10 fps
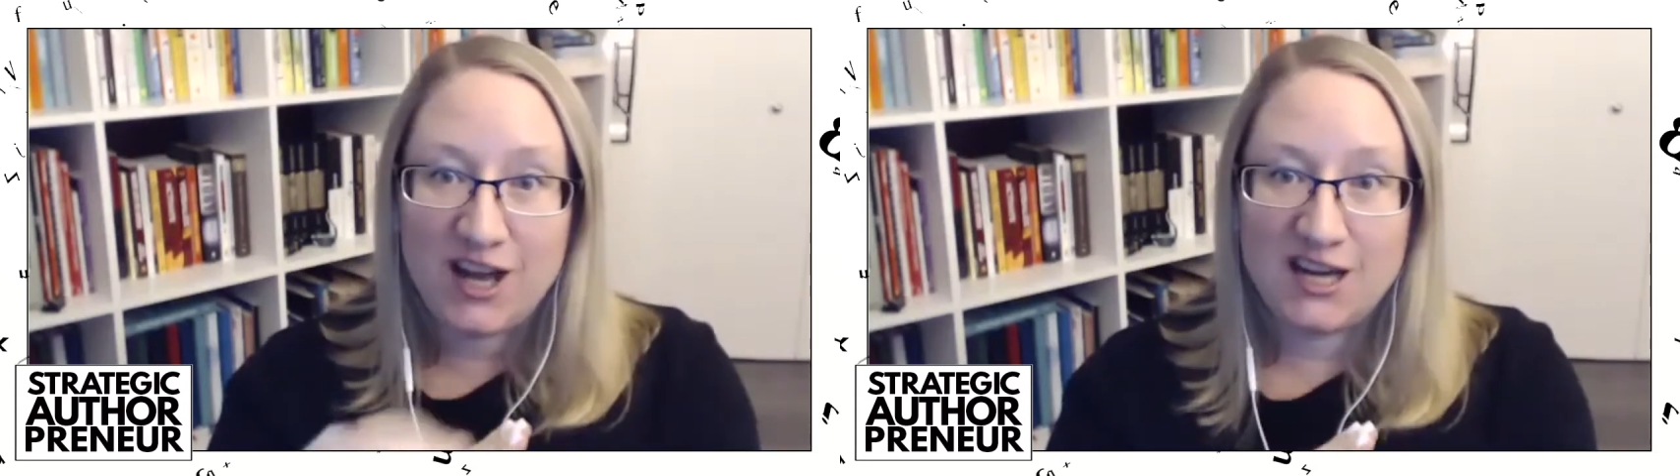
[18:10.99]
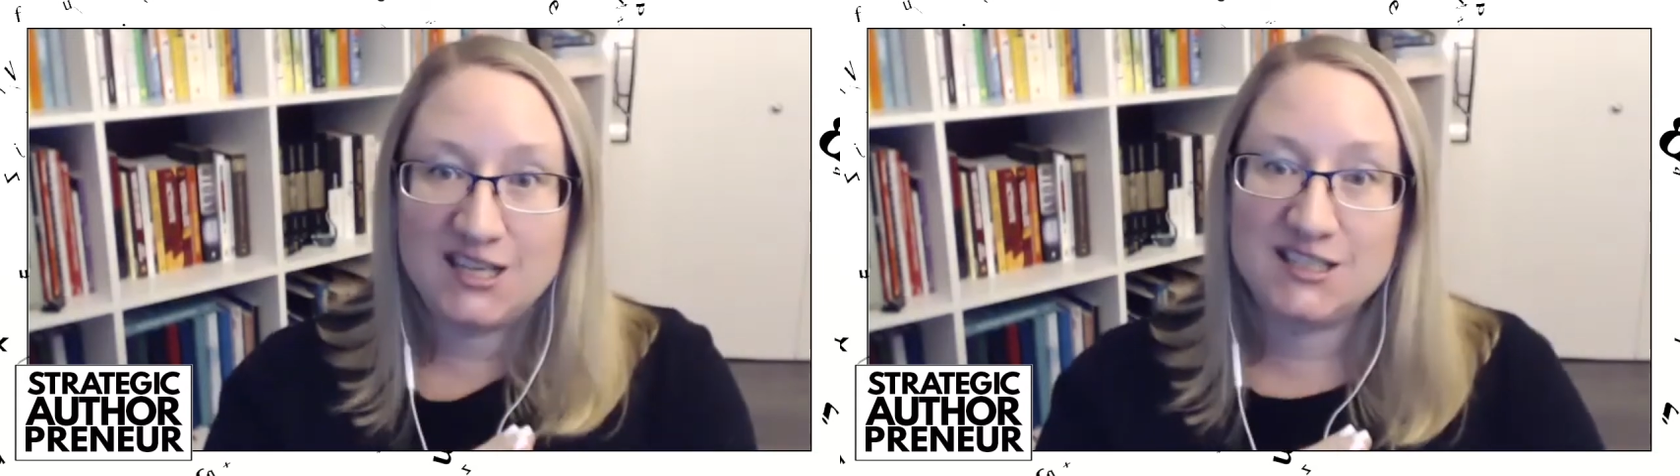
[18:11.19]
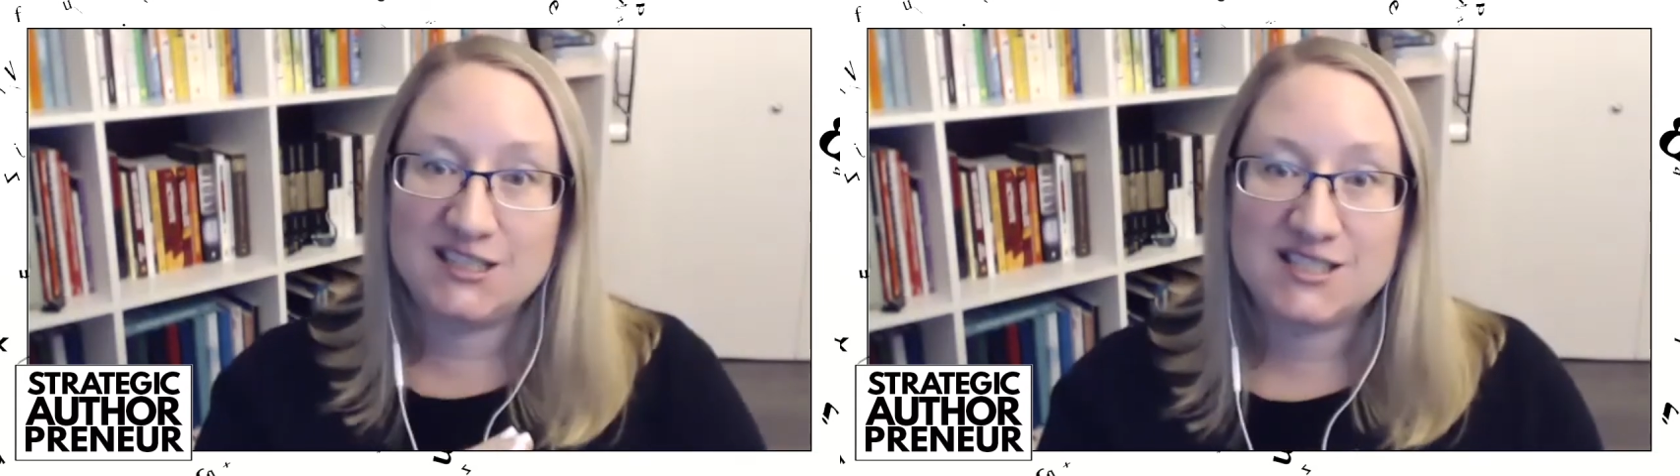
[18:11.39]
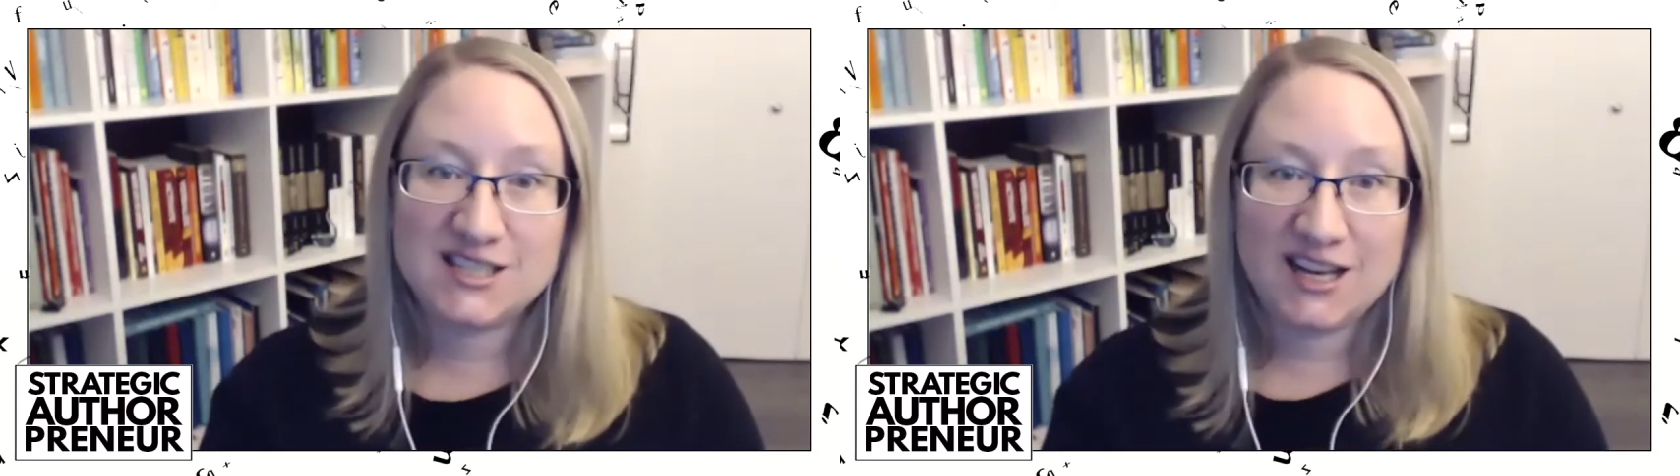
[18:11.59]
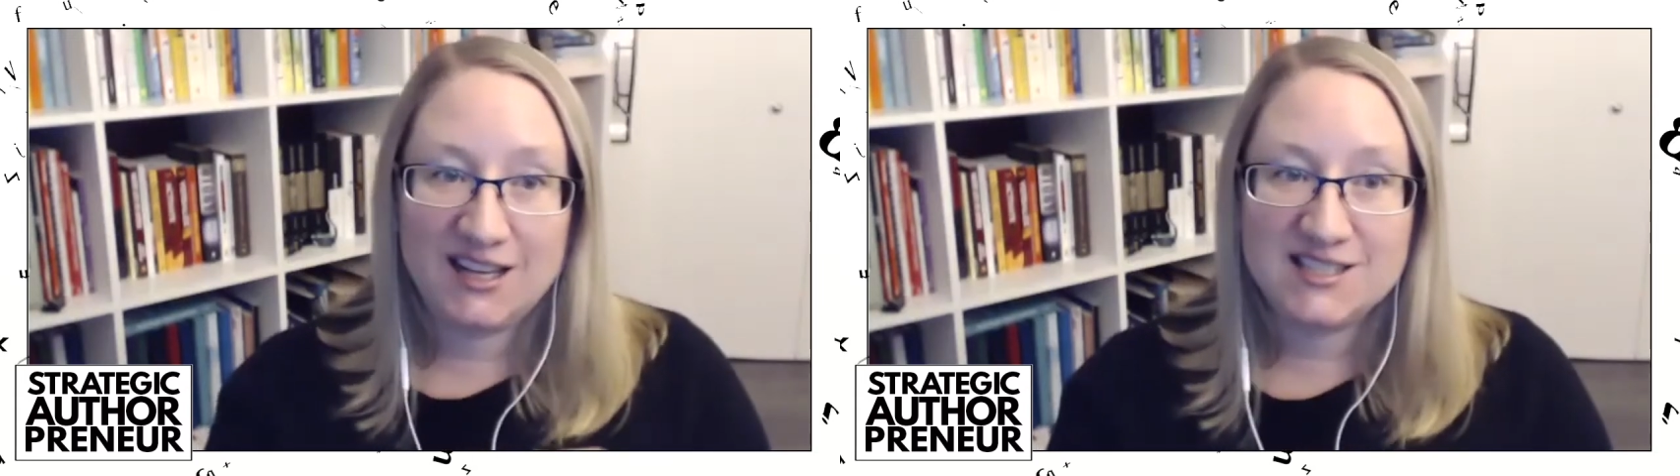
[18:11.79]
editors
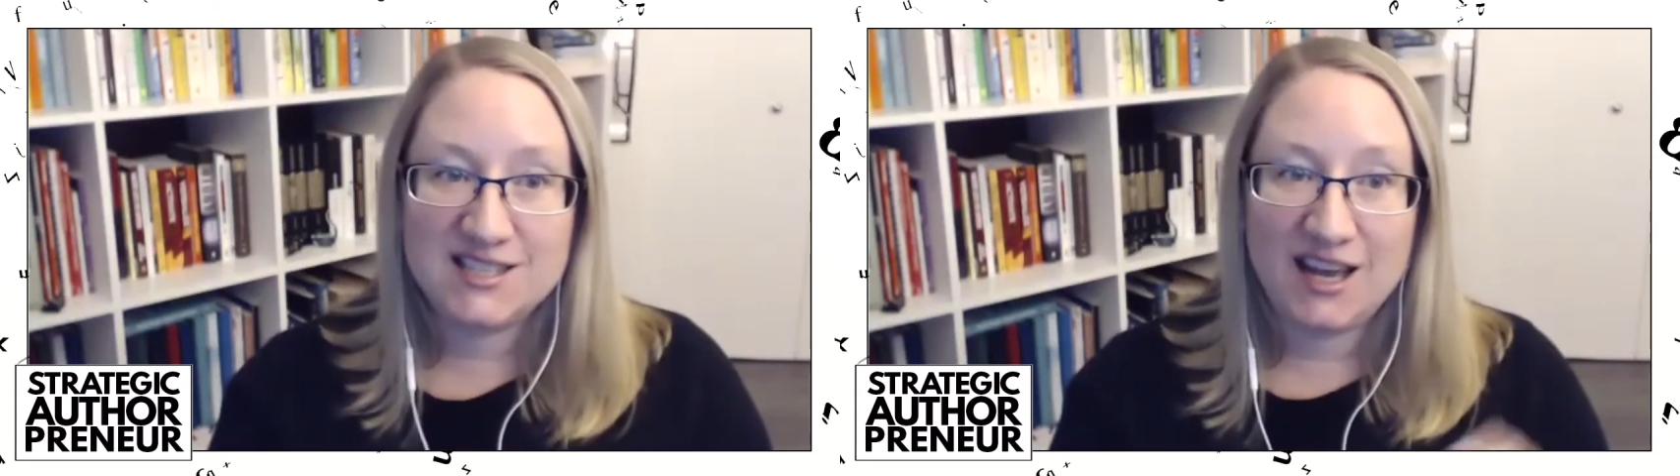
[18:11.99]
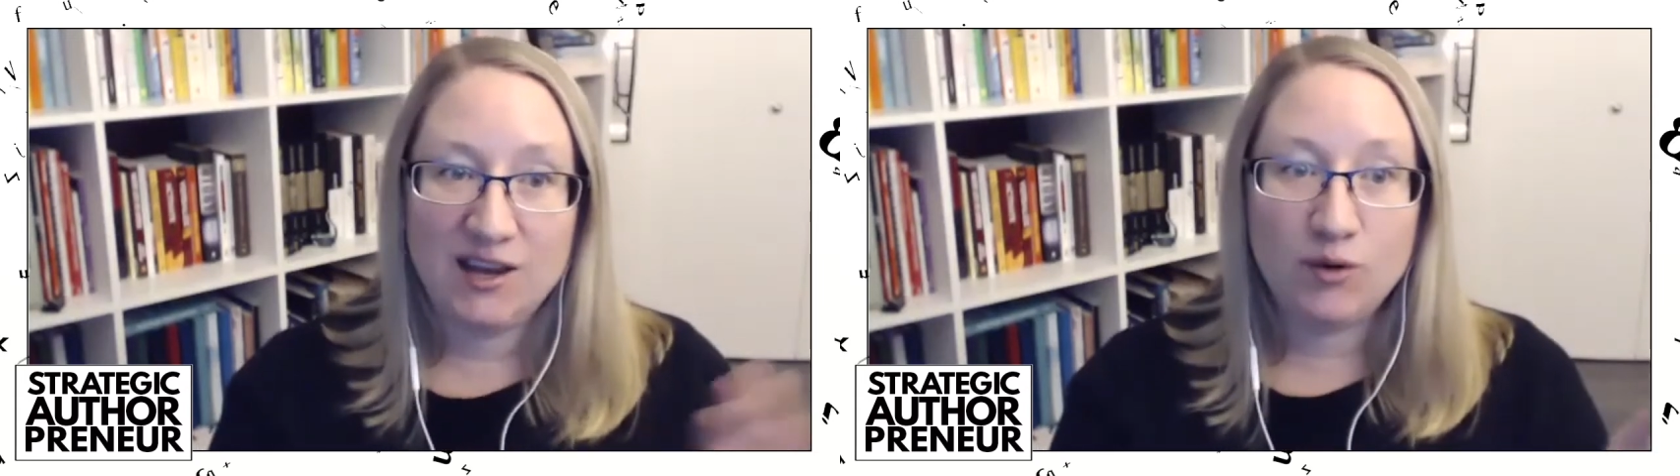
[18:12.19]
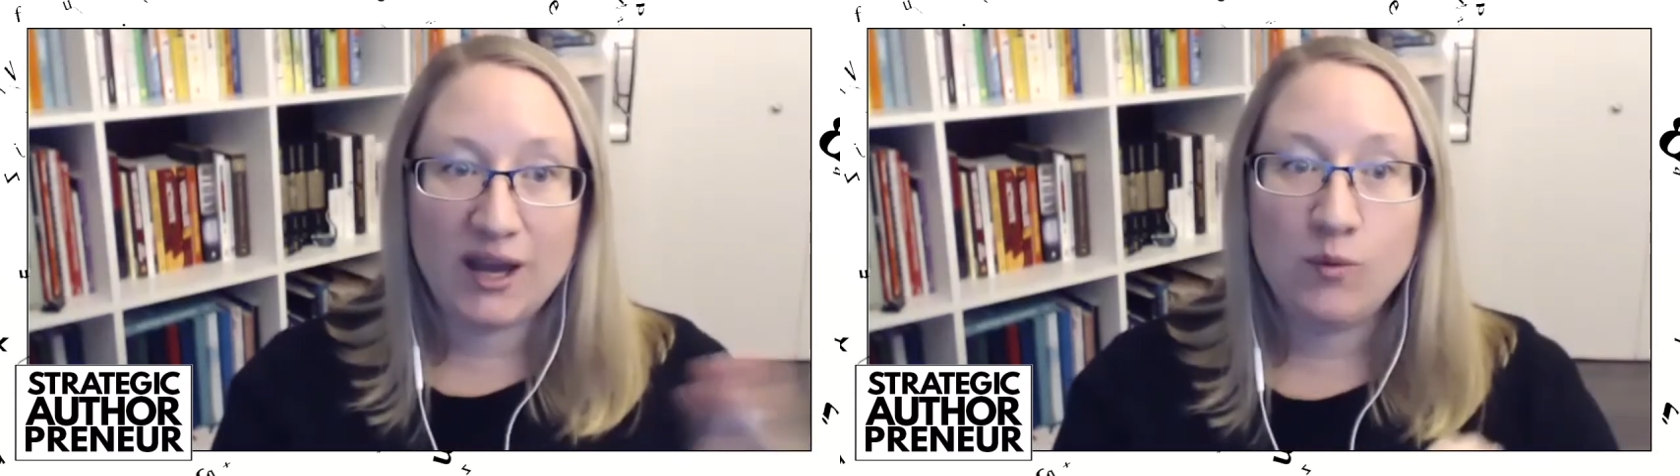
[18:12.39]
and say, okay,